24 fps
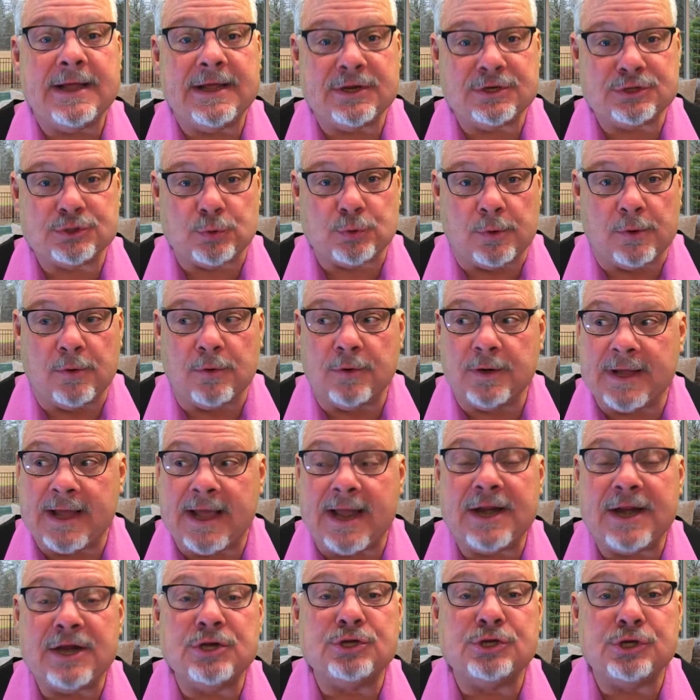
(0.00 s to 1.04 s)
Israel,
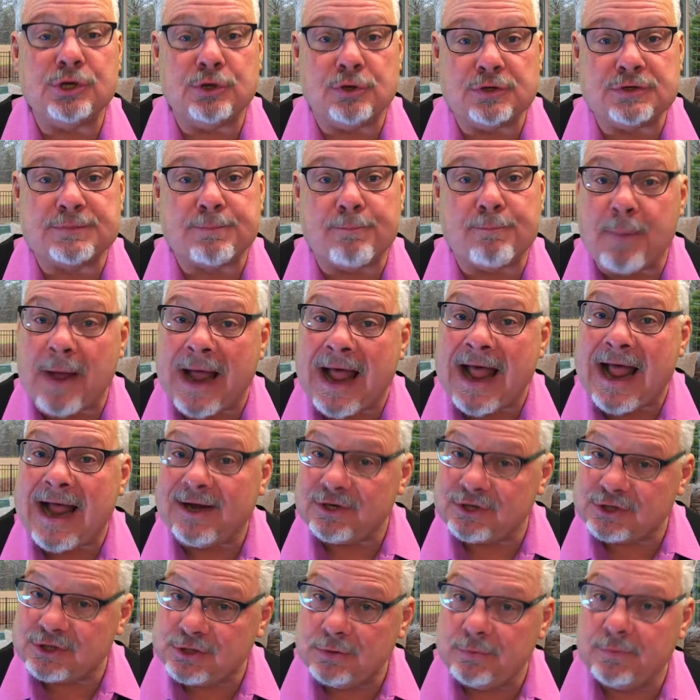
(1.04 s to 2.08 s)
getting Jews
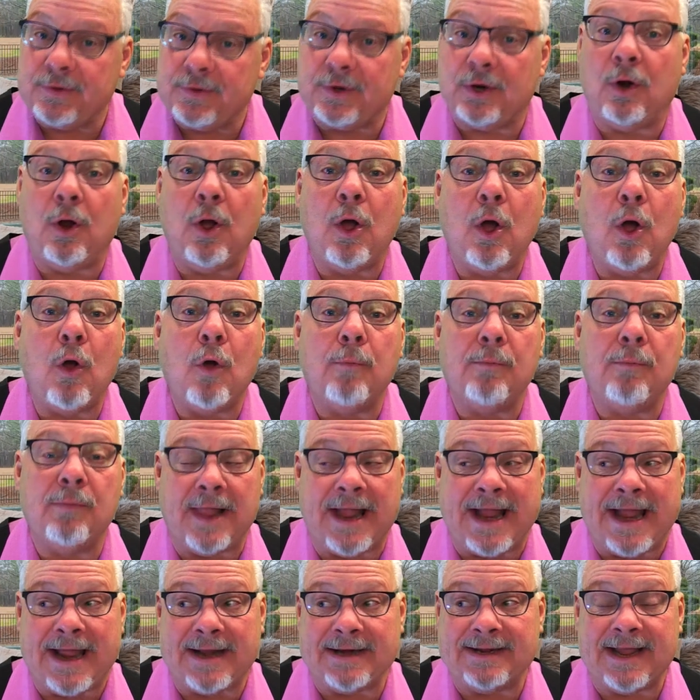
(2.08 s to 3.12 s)
back to their
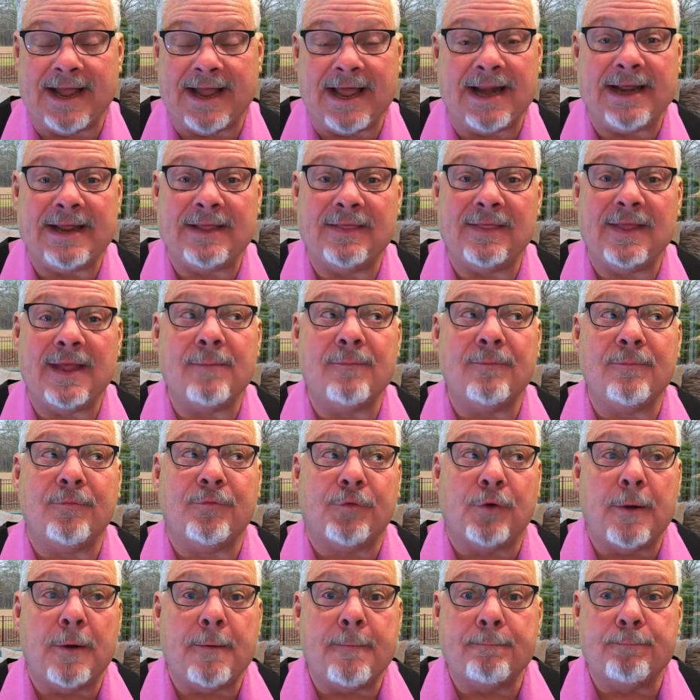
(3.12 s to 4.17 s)
homeland, getting them
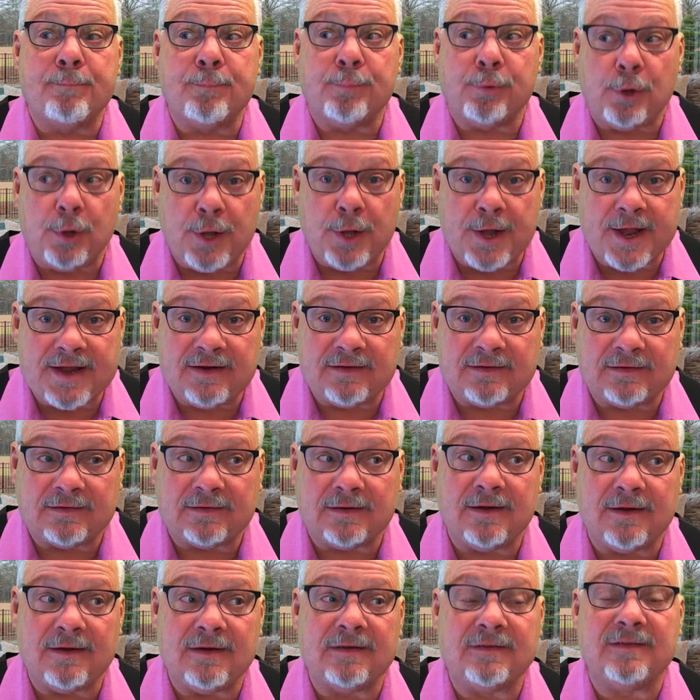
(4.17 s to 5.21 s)
from
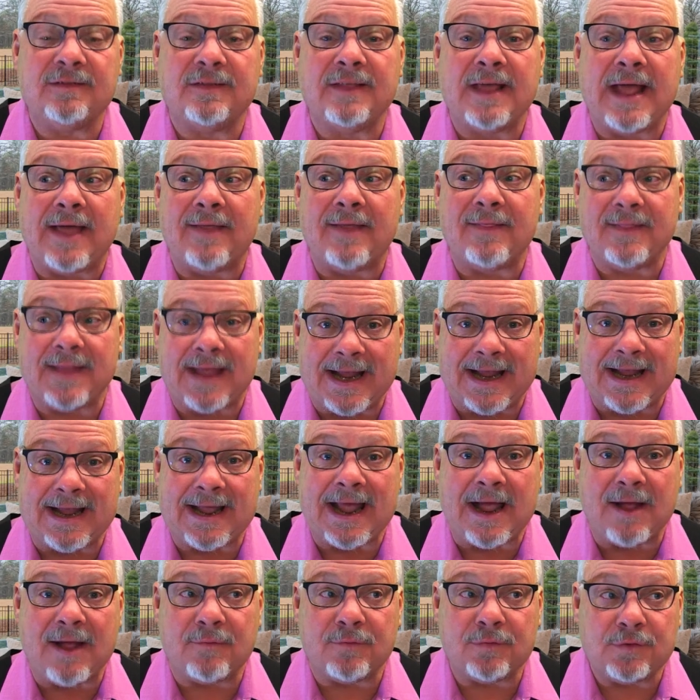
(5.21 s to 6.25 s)
places that they
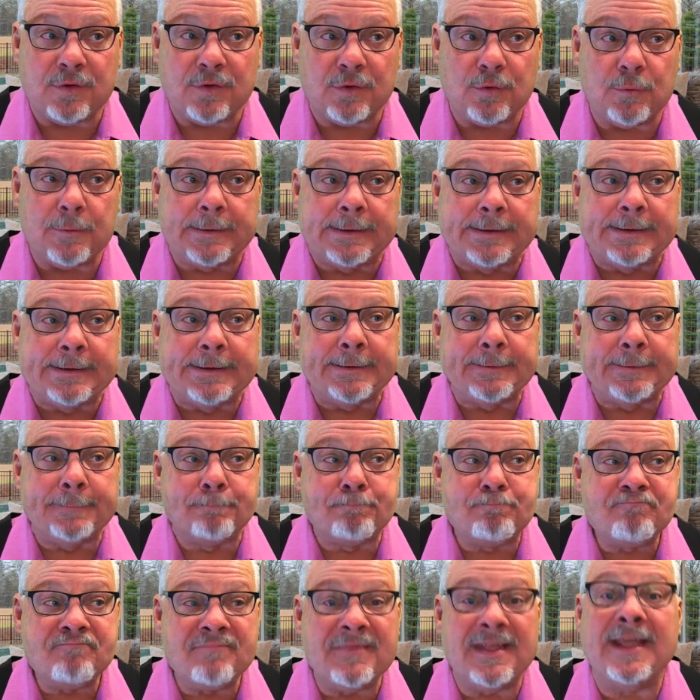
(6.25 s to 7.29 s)
have to
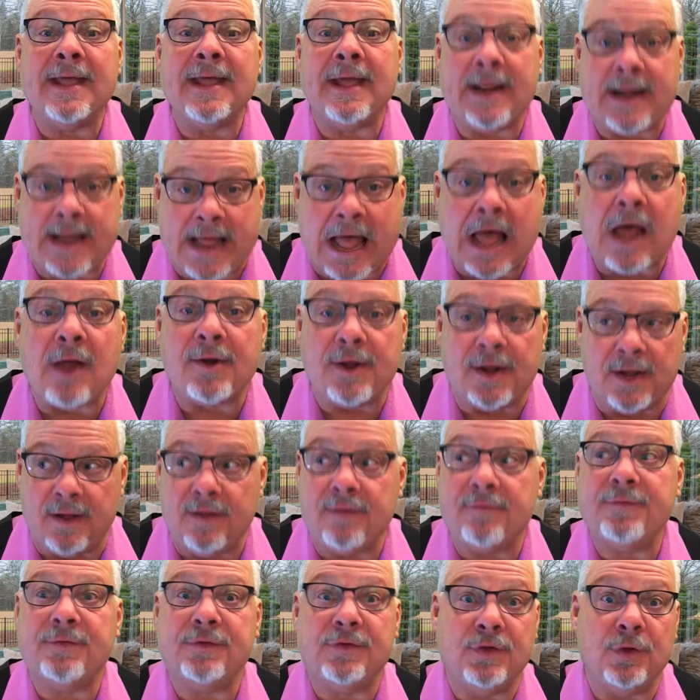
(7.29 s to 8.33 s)
get out
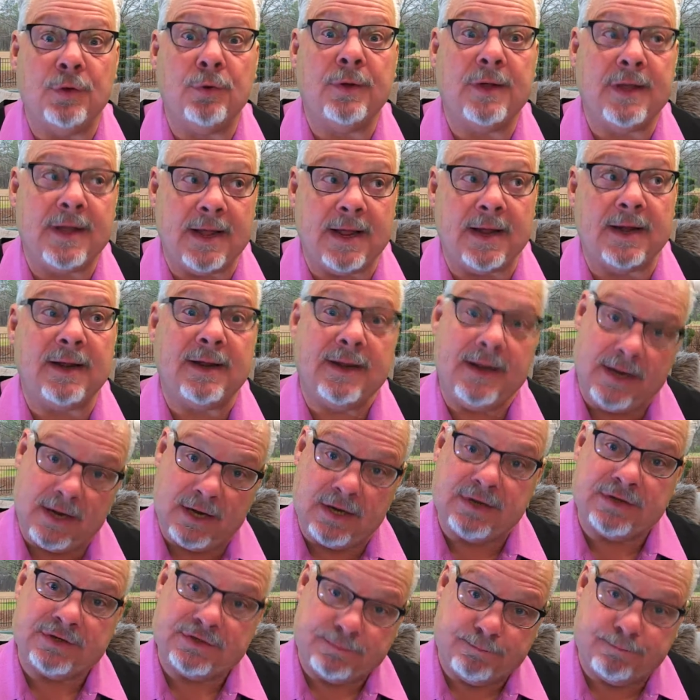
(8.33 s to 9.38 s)
of to get
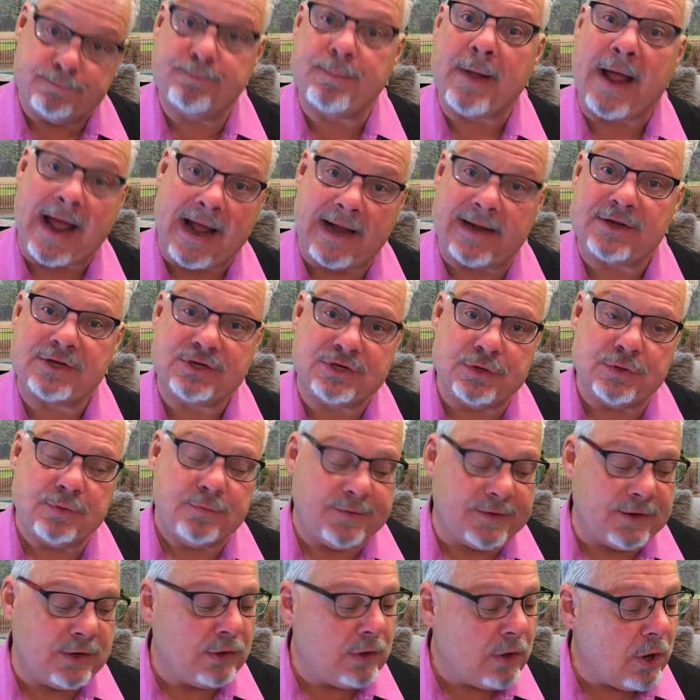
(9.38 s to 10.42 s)
in back to
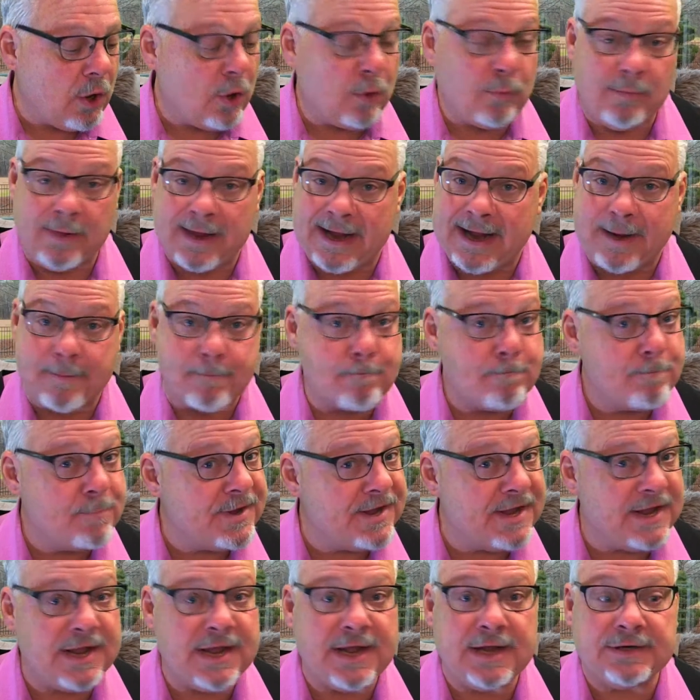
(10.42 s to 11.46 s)
their homeland.
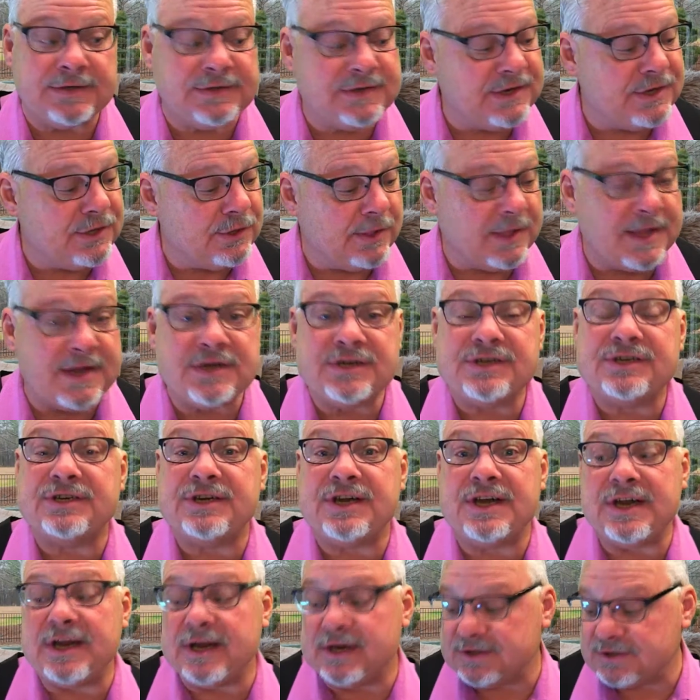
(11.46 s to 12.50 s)
Big deal. And
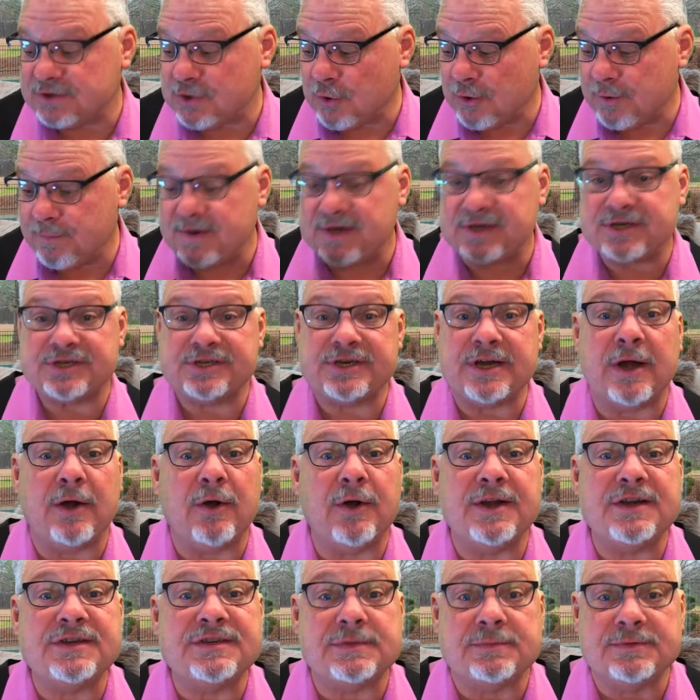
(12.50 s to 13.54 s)
she is going to be
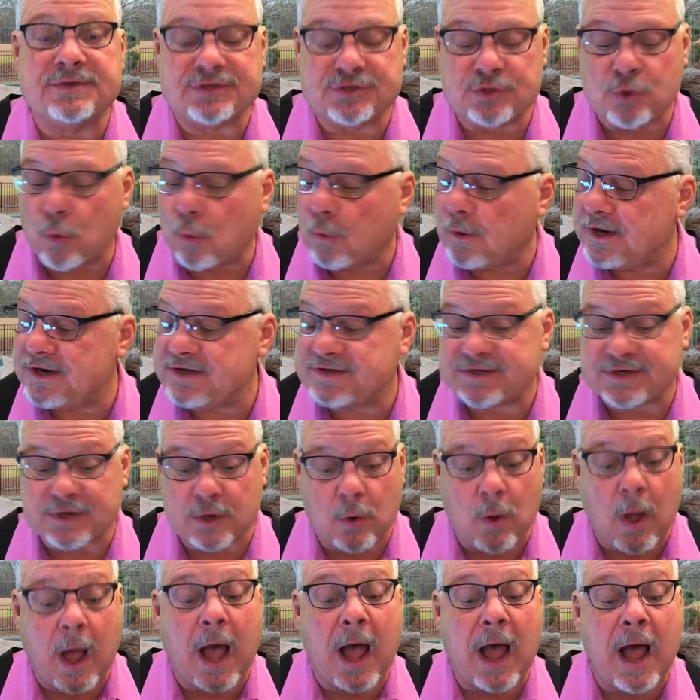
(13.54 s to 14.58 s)
sharing some stories.
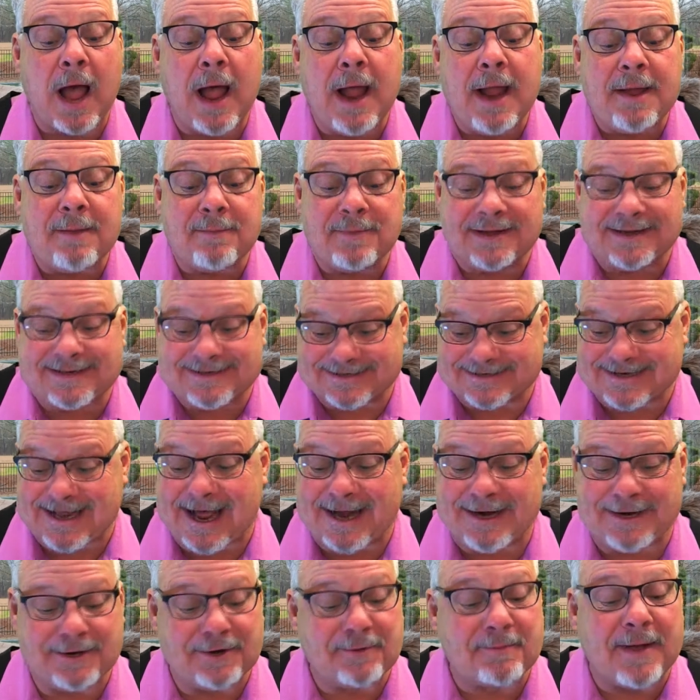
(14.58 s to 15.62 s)
So I'm
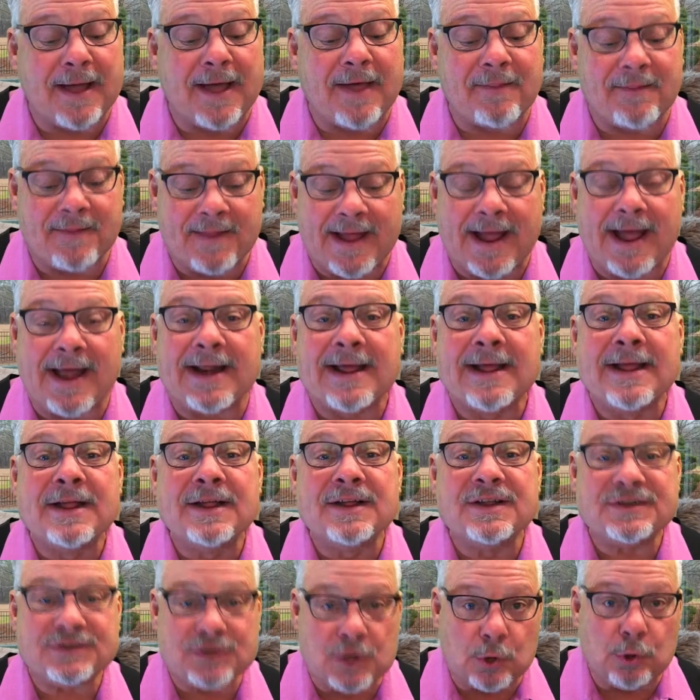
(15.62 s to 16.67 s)
excited about that.
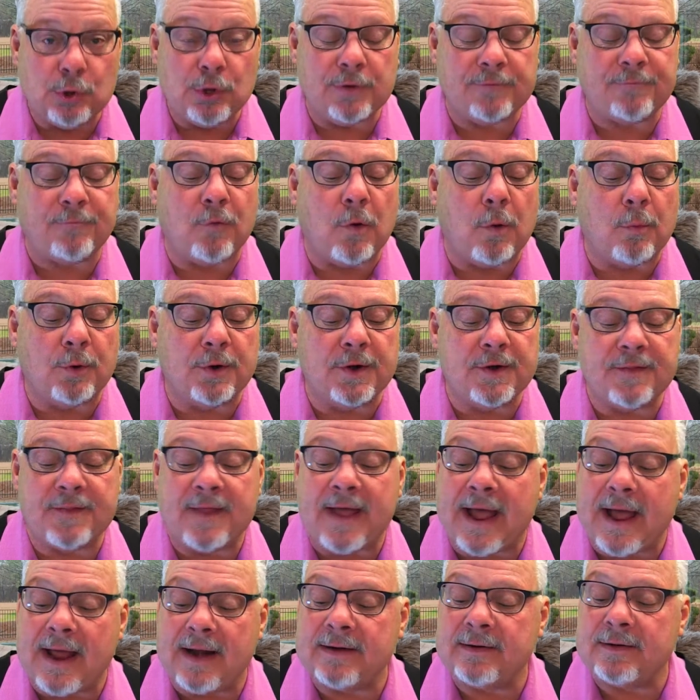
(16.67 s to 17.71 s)
So look forward to
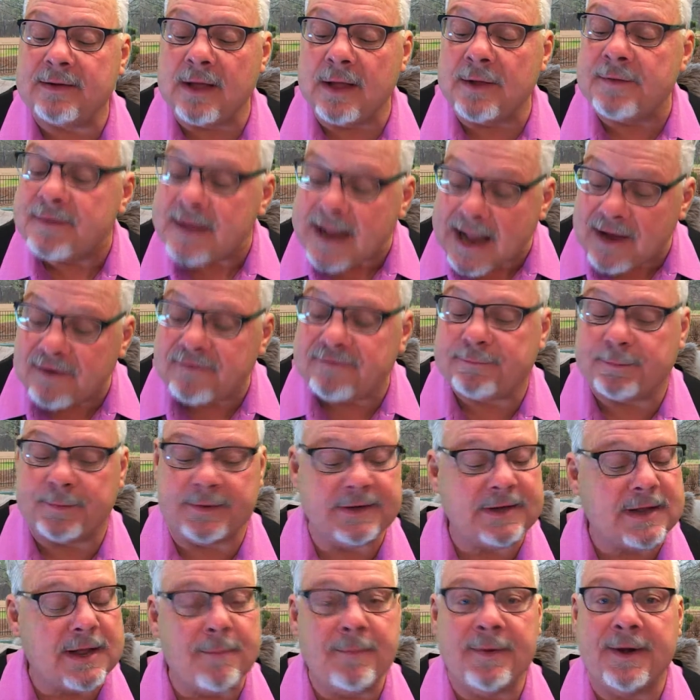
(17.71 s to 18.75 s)
that
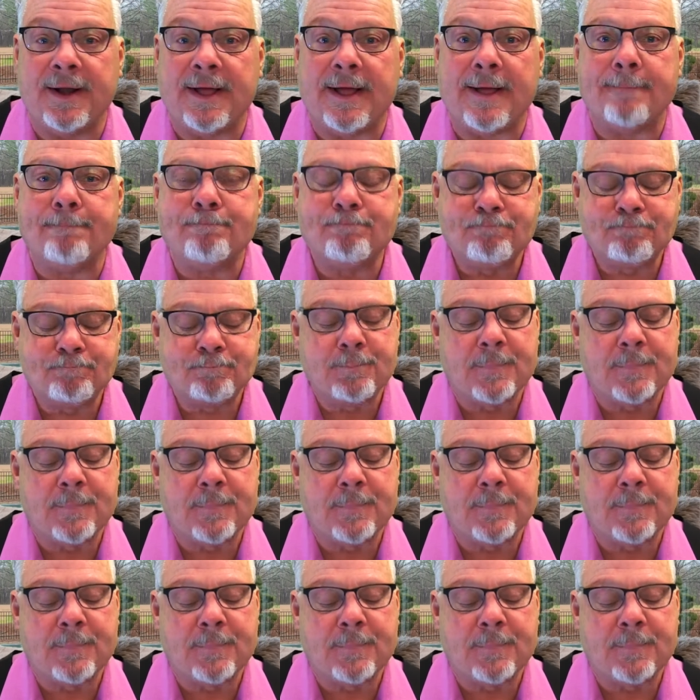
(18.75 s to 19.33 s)
announcement coming up.